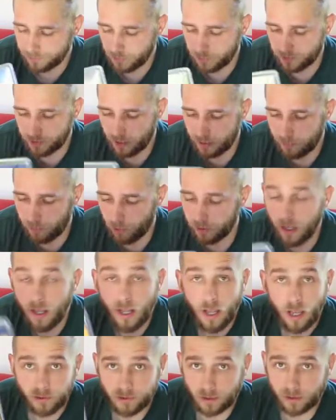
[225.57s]
beside the point.
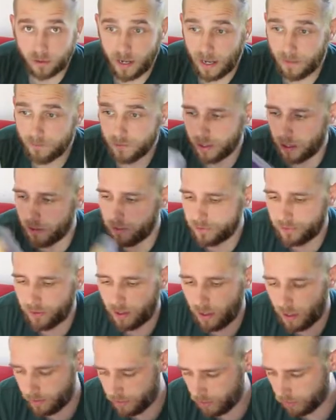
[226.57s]
So I'm going to have a go
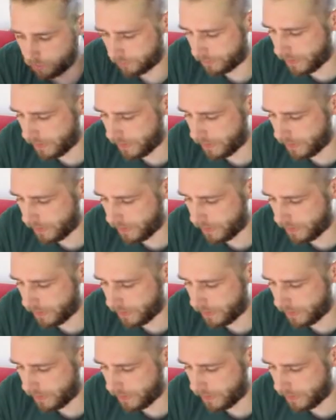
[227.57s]
at using